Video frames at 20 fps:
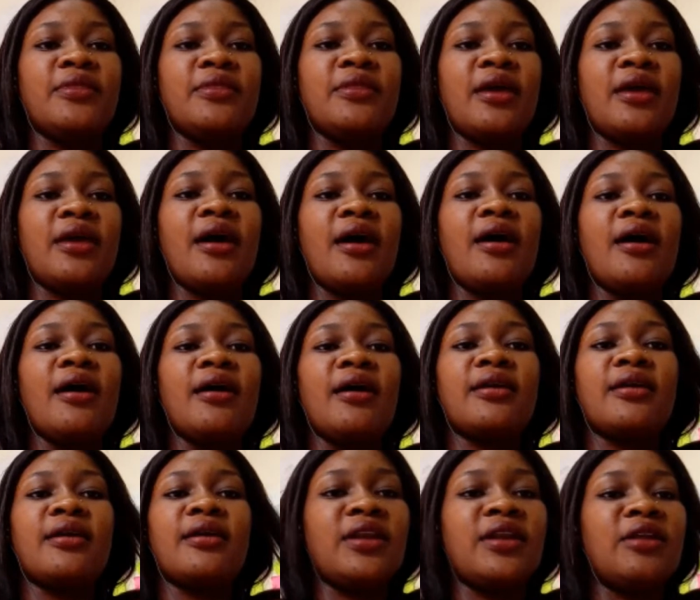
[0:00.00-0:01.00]

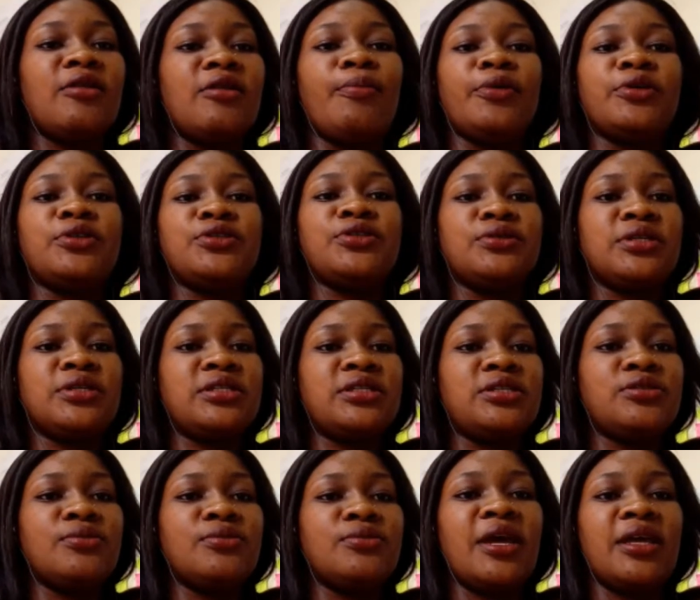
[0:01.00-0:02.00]
they're given an
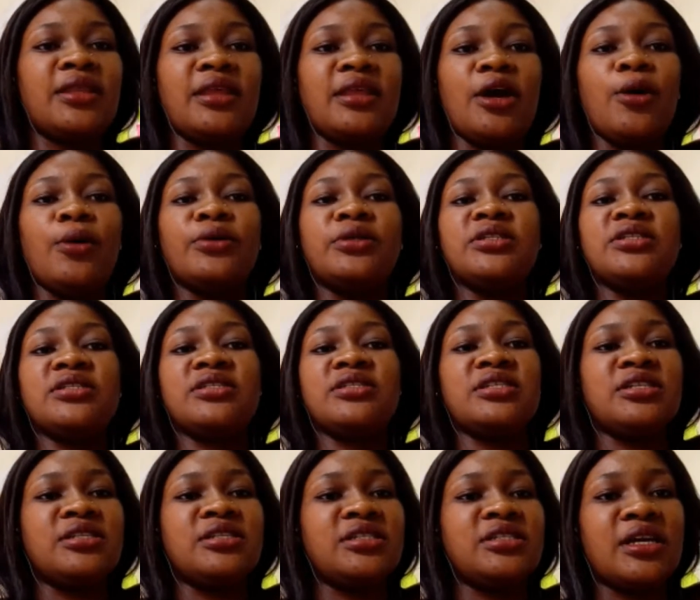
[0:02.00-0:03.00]
opportunity to make their own
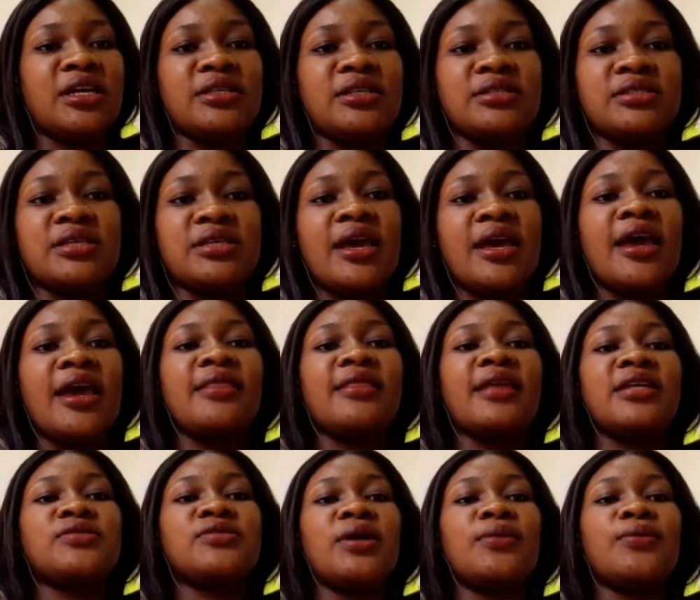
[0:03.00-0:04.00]
decisions. And
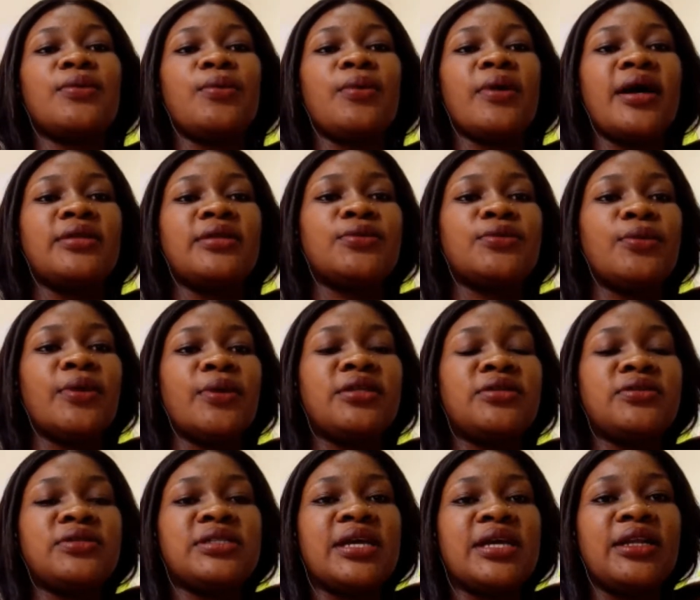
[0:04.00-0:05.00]
that's what we want. We
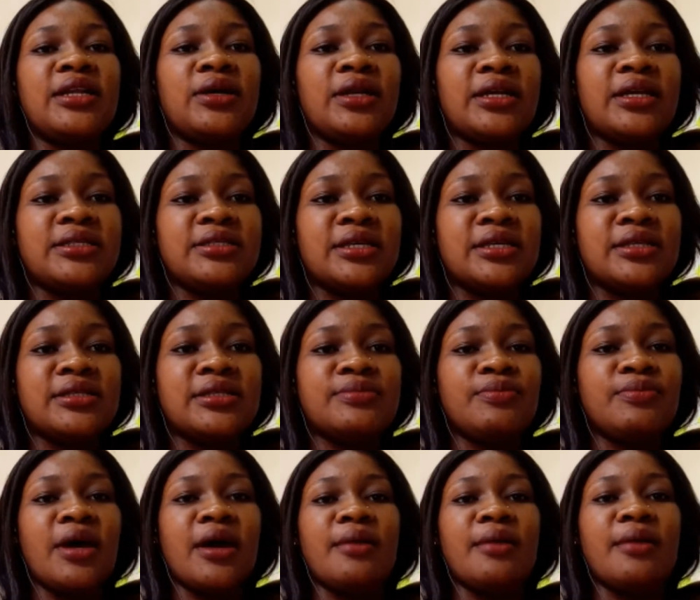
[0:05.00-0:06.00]
want to see adolescents
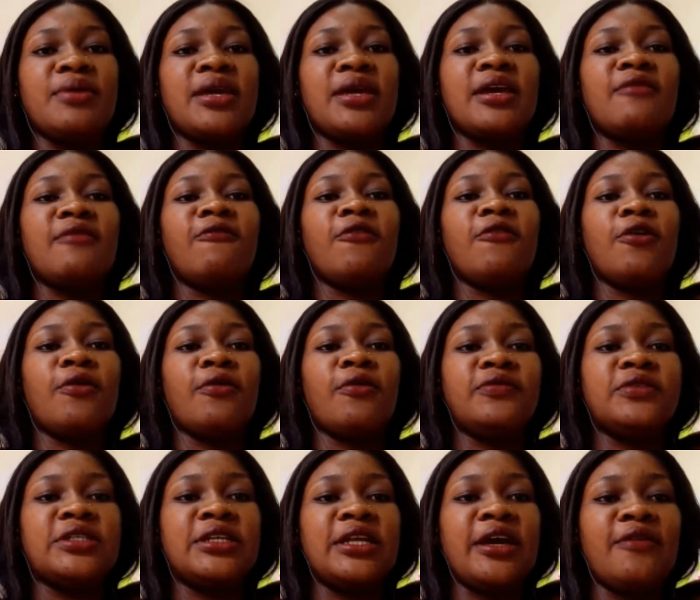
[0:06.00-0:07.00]
being
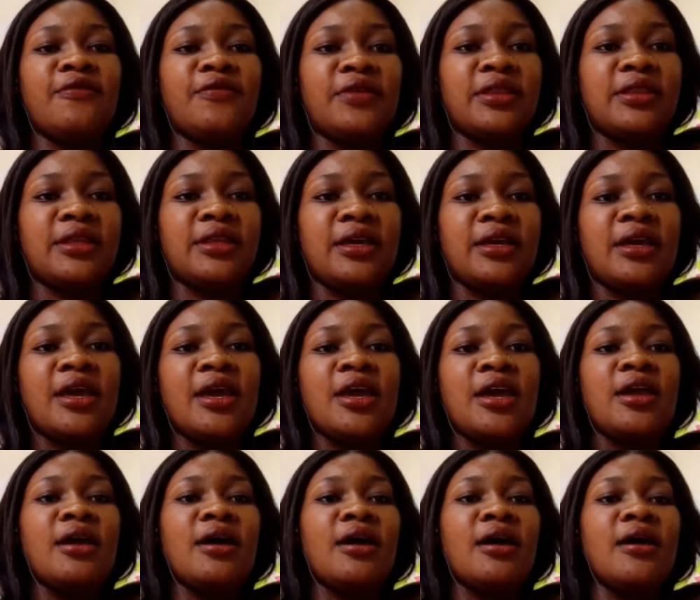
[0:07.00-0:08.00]
involved in everything.
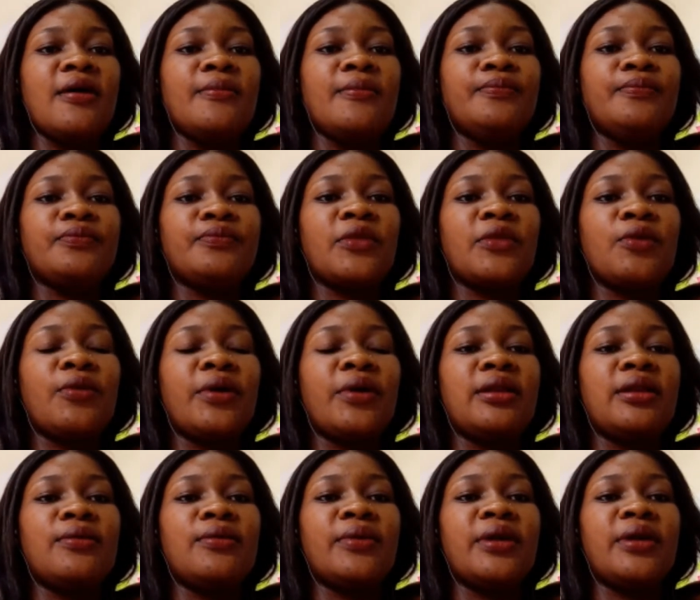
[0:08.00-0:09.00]
When
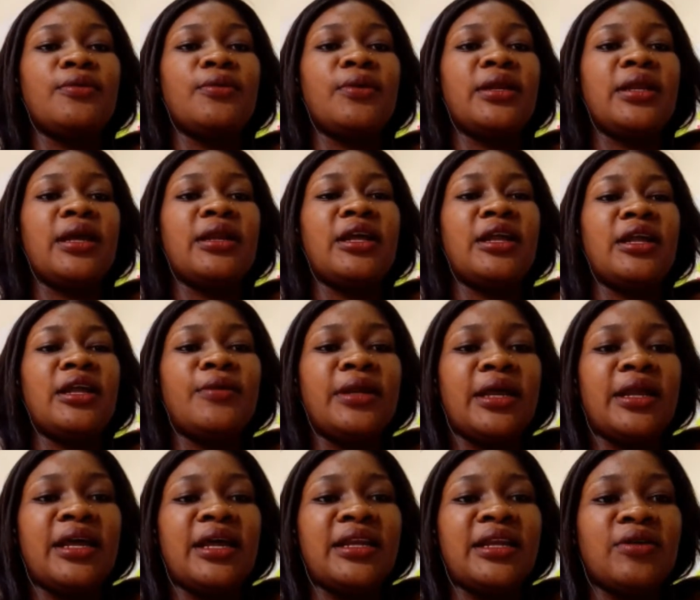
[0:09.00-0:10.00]

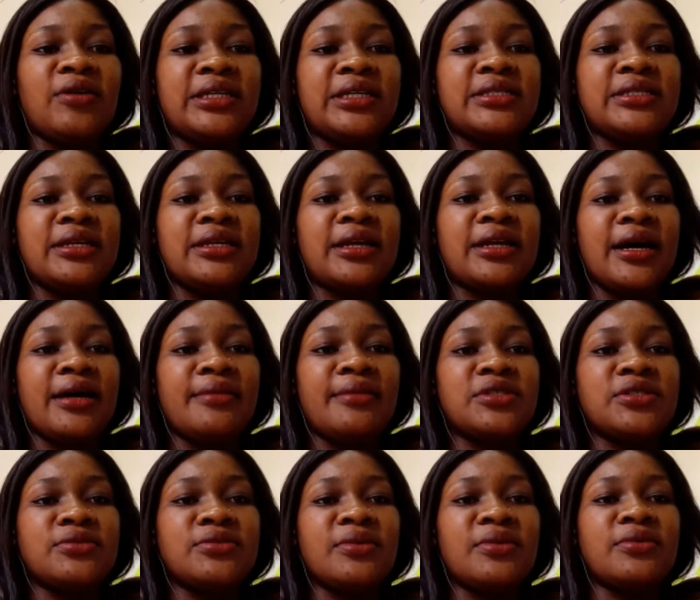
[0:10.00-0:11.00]
an adolescent
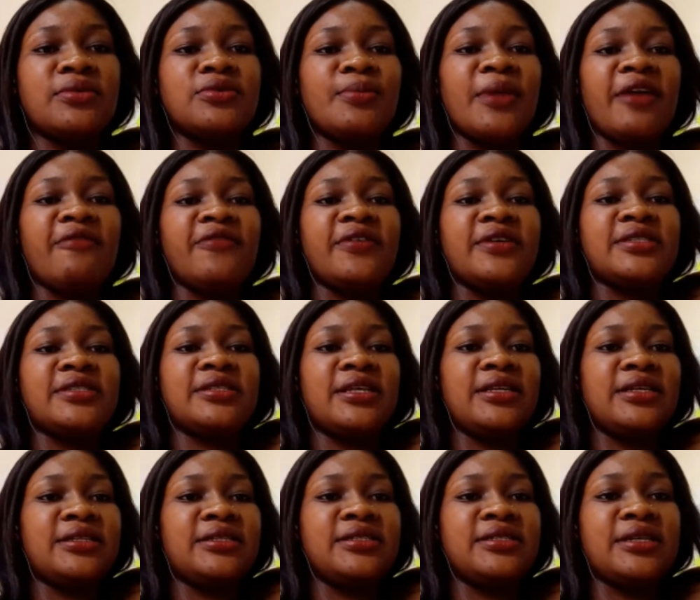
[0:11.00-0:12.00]
comes to my
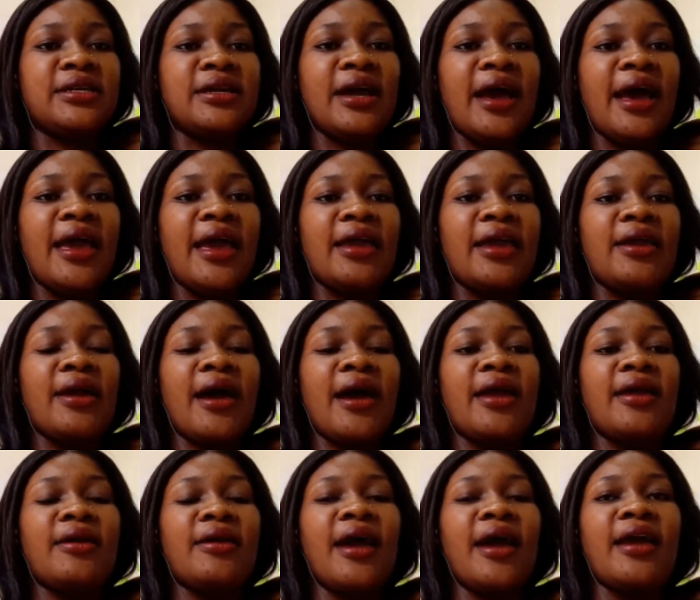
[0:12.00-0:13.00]
facility,
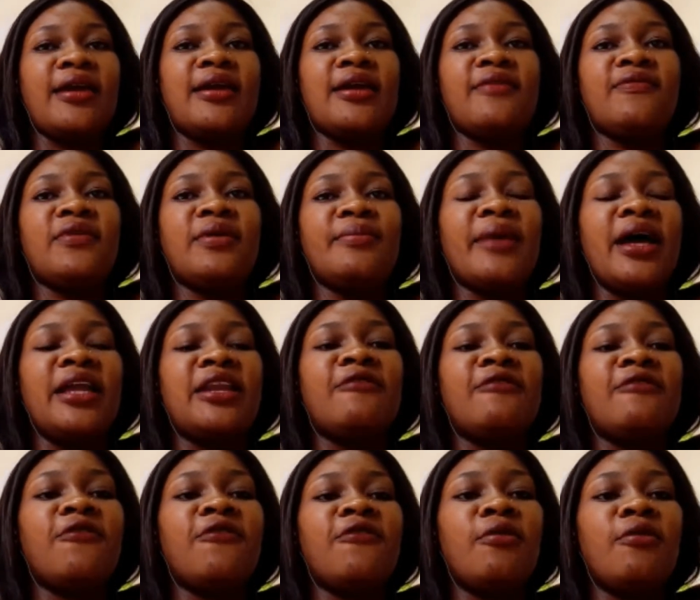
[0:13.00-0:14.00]
I give them an
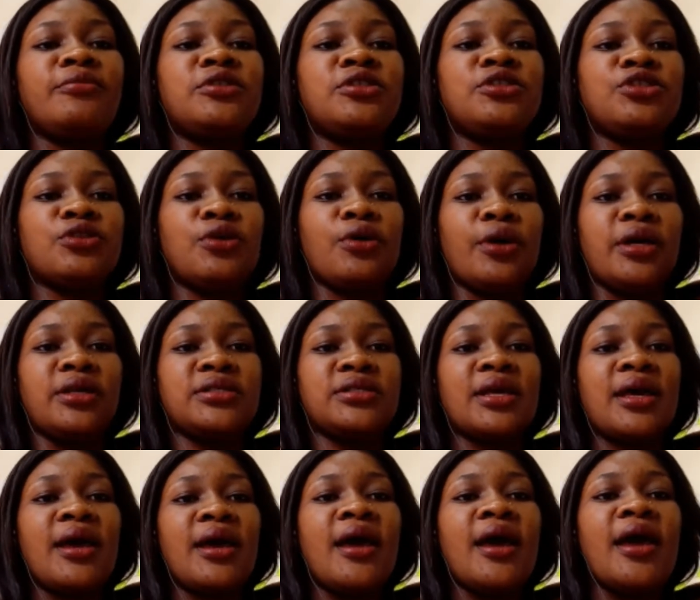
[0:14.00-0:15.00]
informed choice,
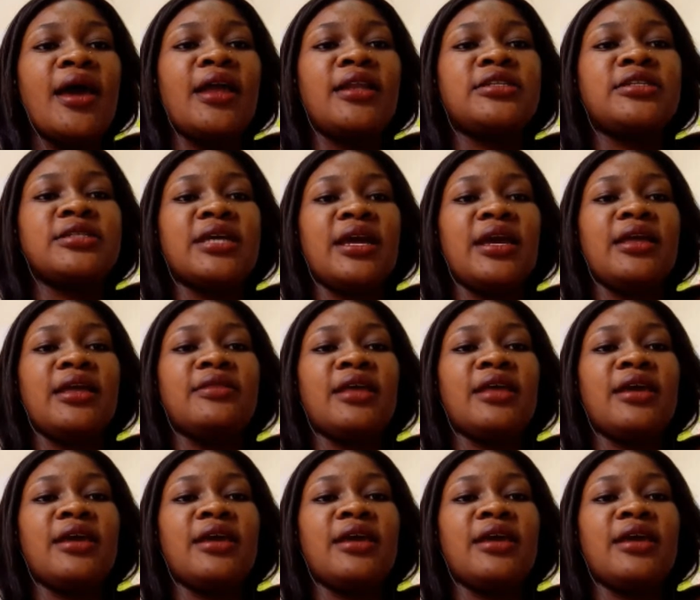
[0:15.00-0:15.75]
and they